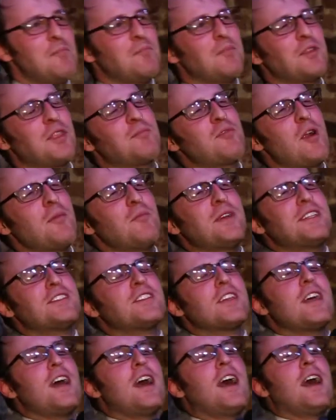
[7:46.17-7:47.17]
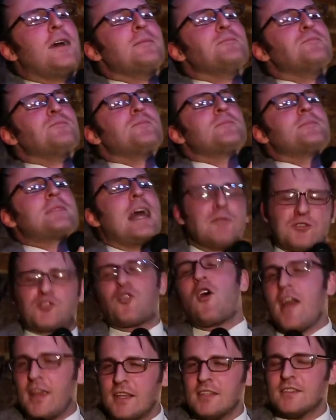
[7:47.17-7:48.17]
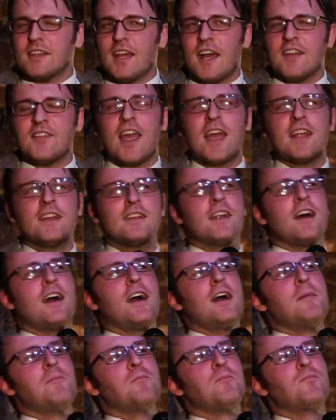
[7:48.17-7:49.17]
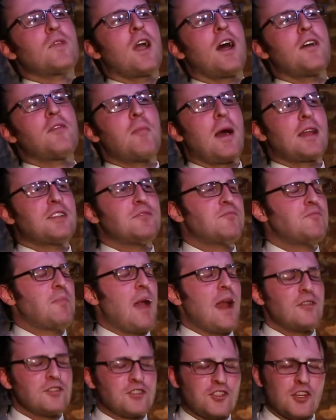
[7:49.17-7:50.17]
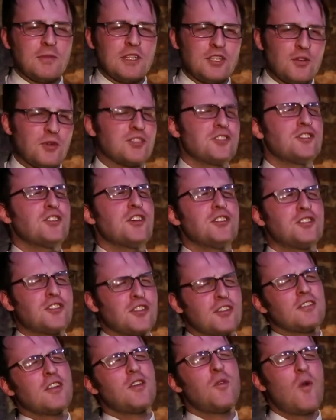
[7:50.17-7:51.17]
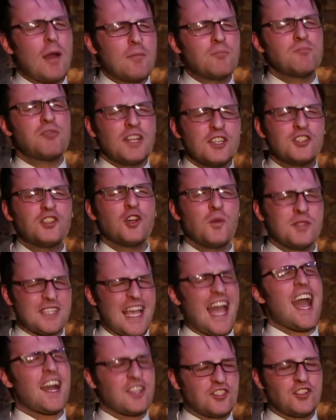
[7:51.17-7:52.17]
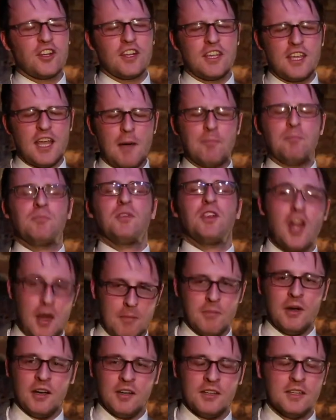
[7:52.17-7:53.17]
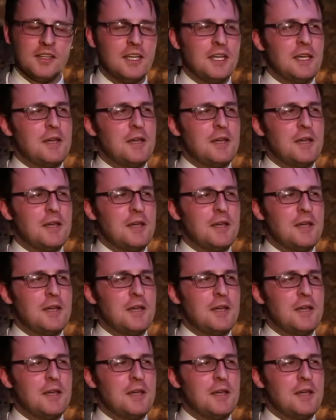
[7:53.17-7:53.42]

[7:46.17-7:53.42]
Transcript: But the problem is, um, that was great, and then um, uh, my parents took me to a surgeon who I'm pretty sure was actually a plumber,